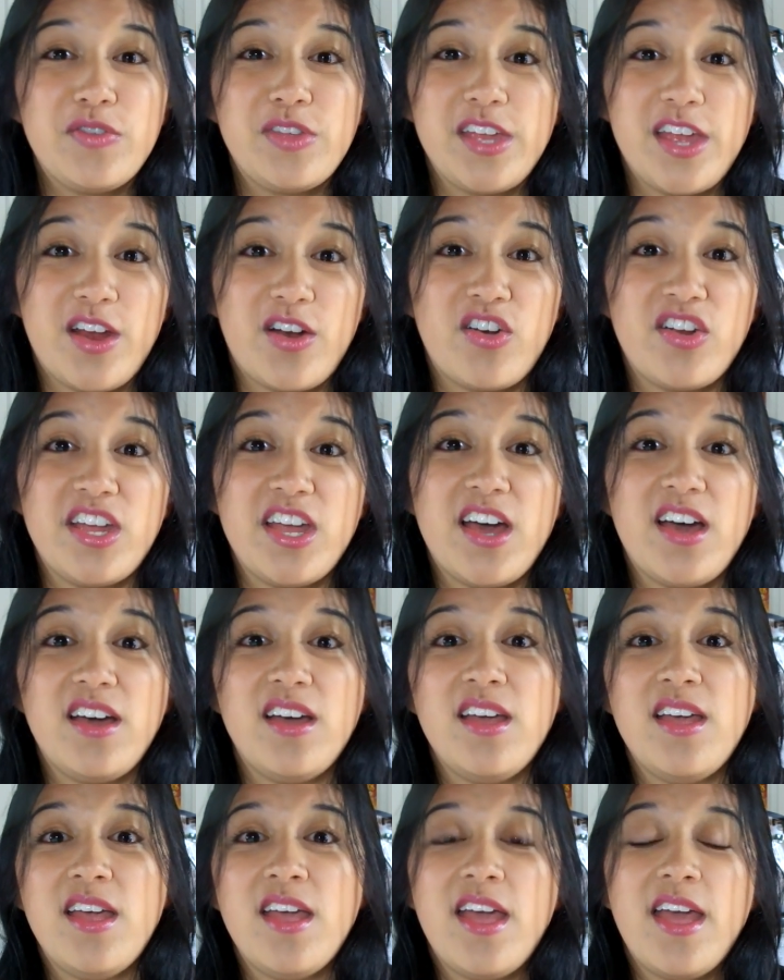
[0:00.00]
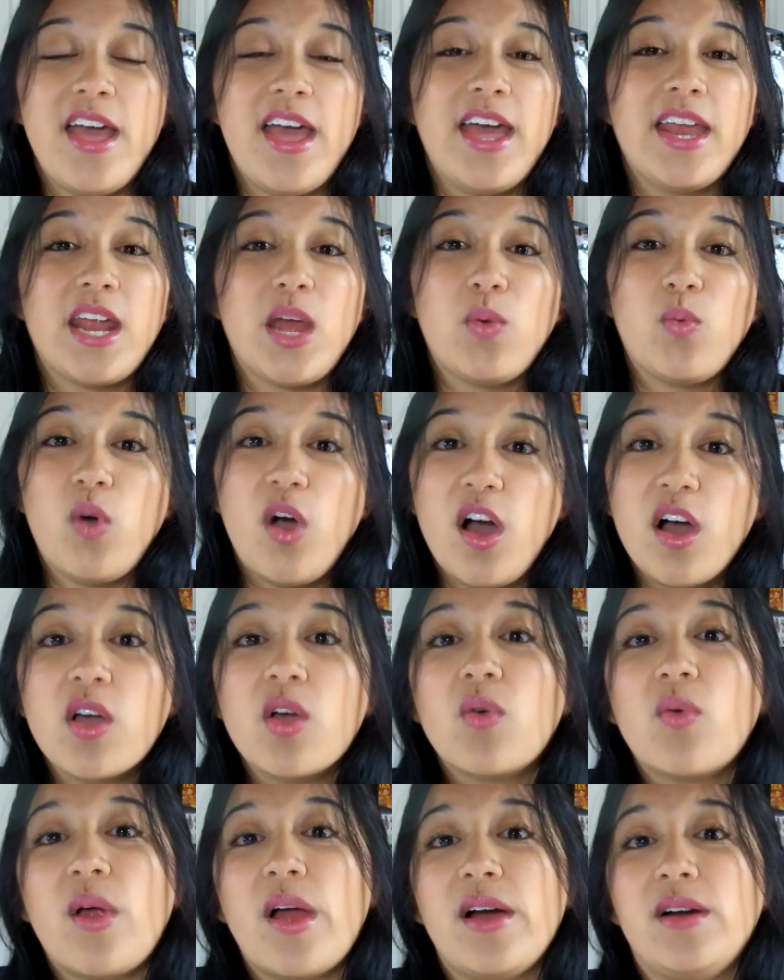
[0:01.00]
of the area and I
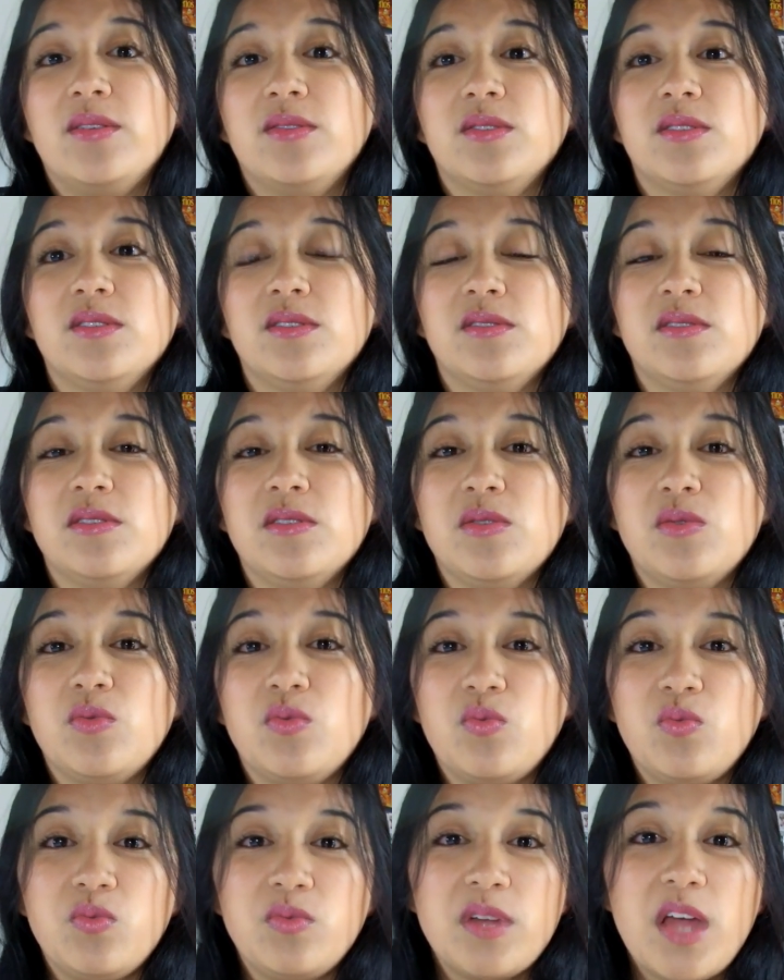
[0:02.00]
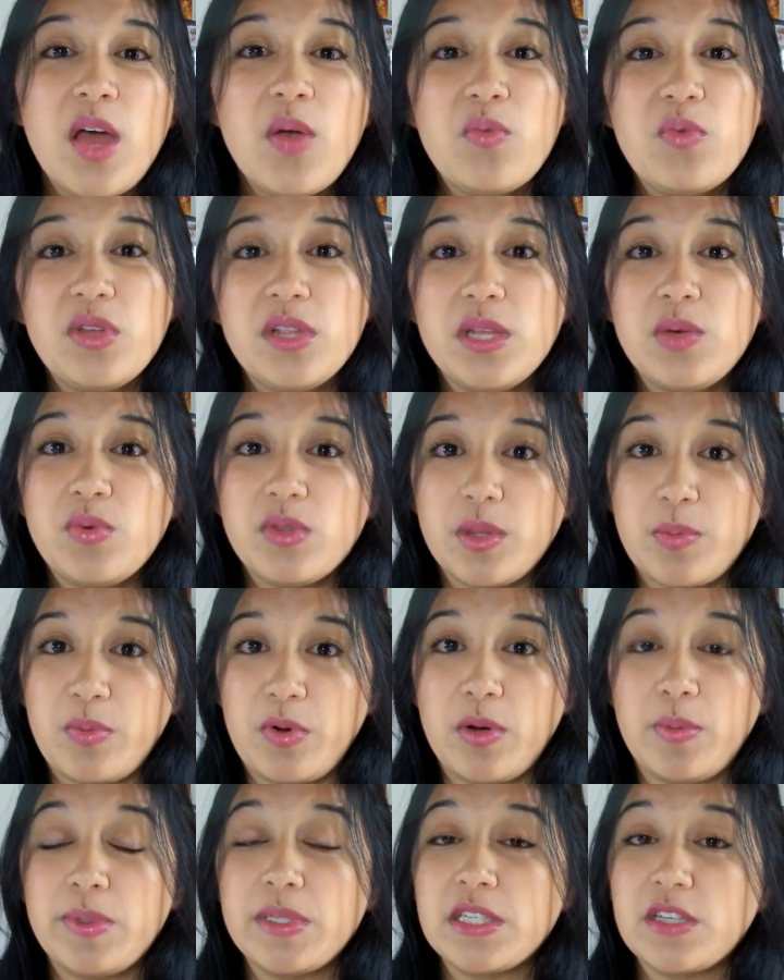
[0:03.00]
walk around, not really with the
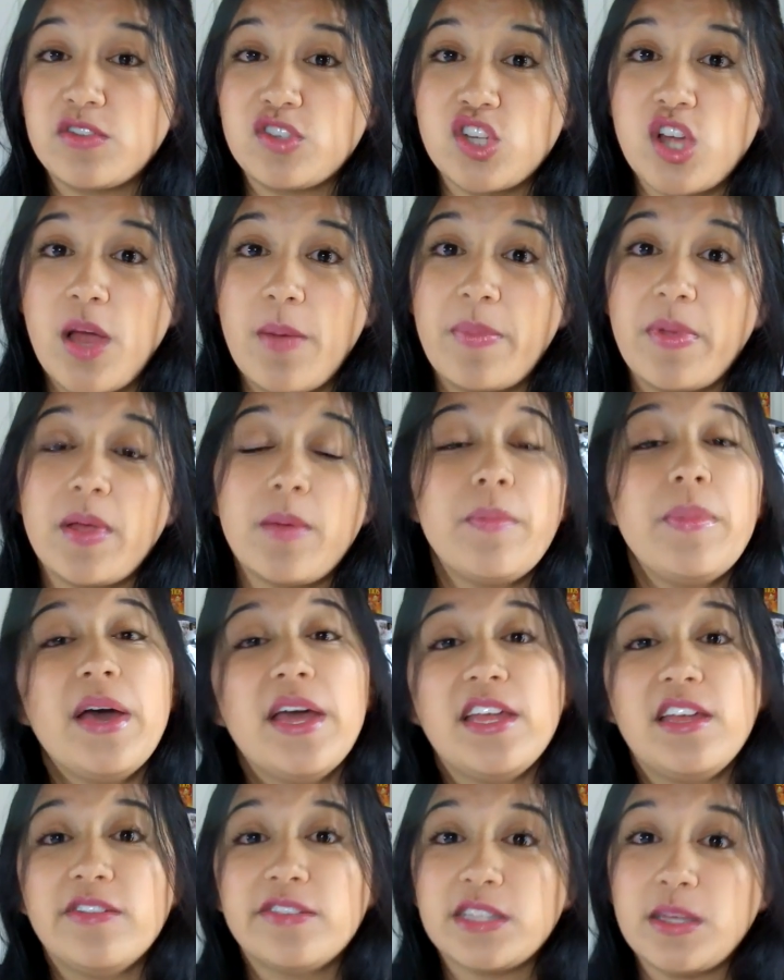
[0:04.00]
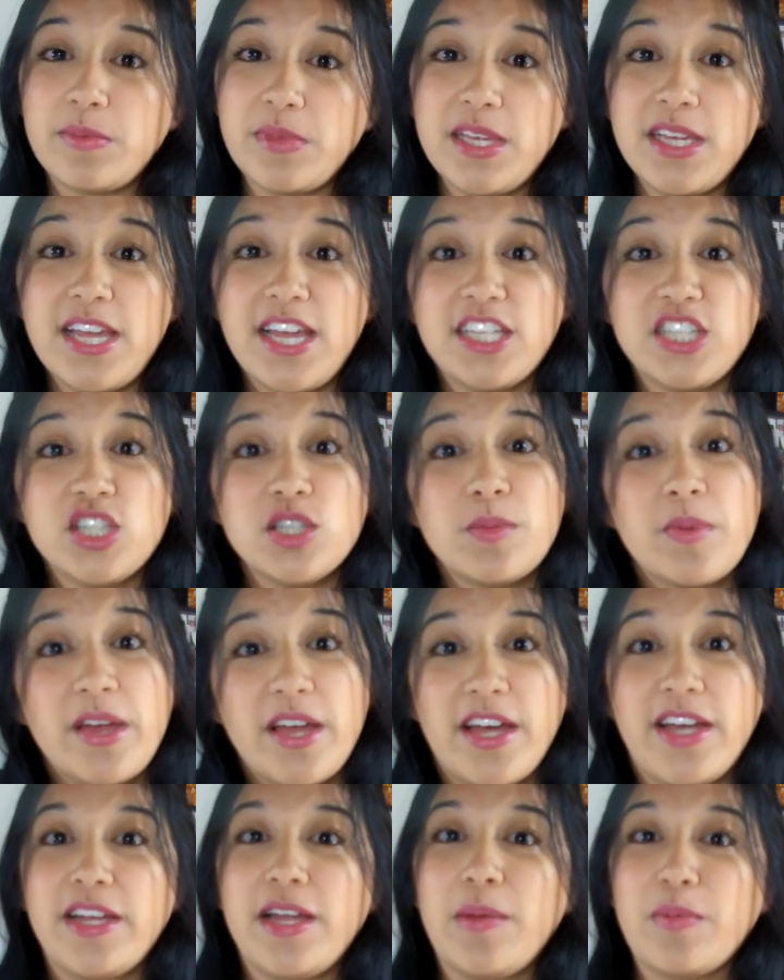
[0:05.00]
purpose of shopping, but if something catches my
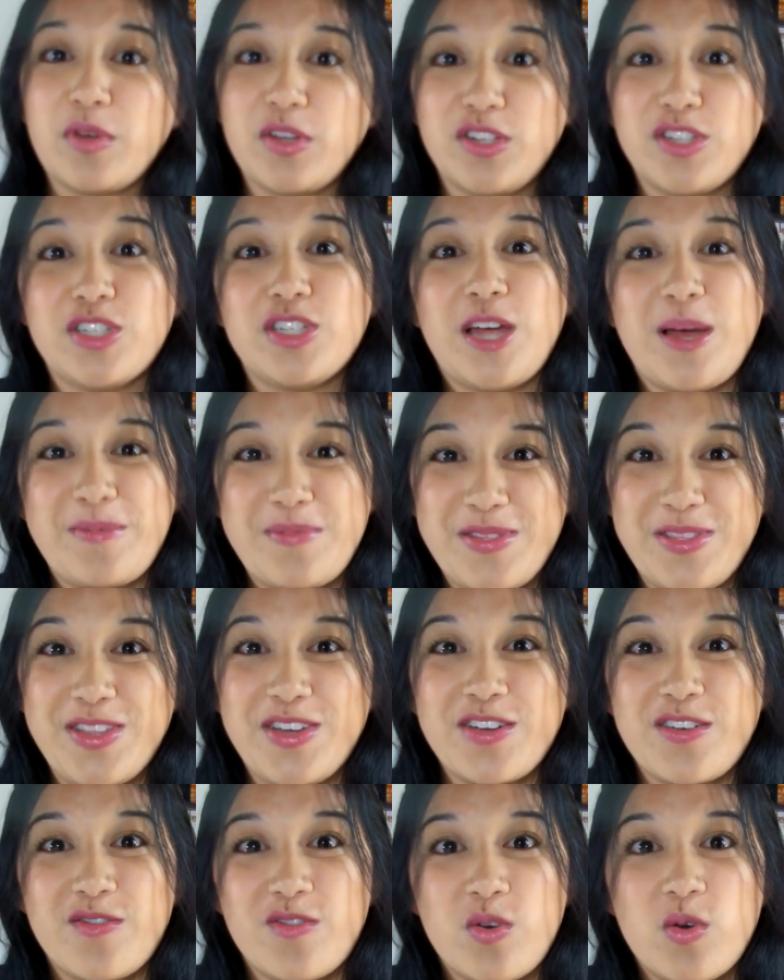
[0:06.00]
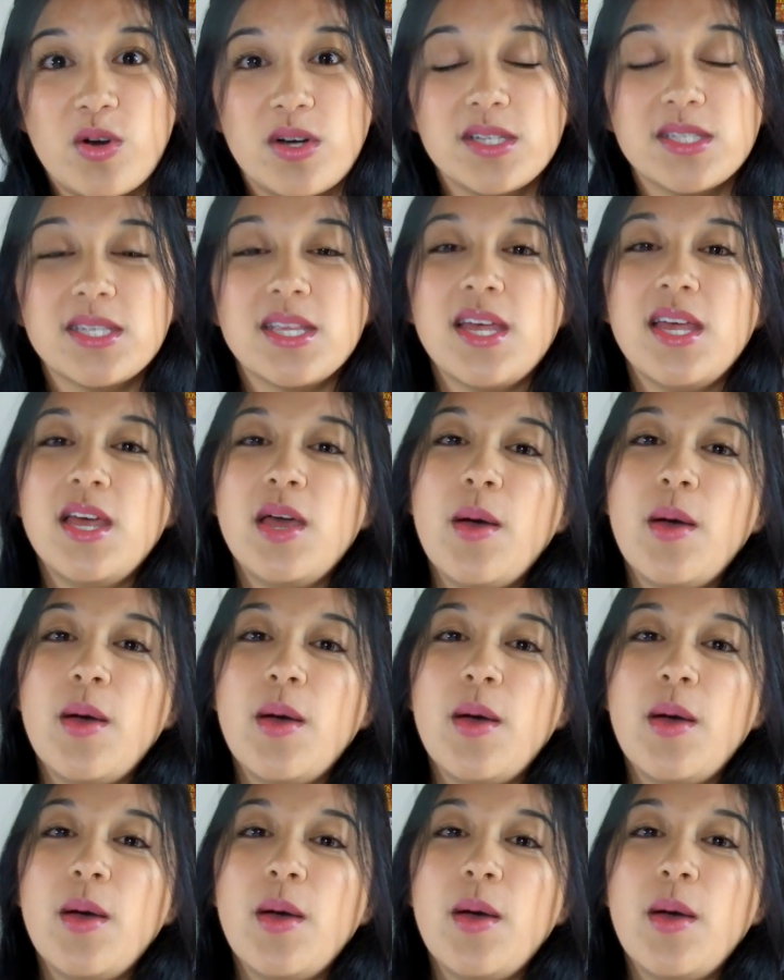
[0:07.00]
eye, I'm going to stop and look, of course.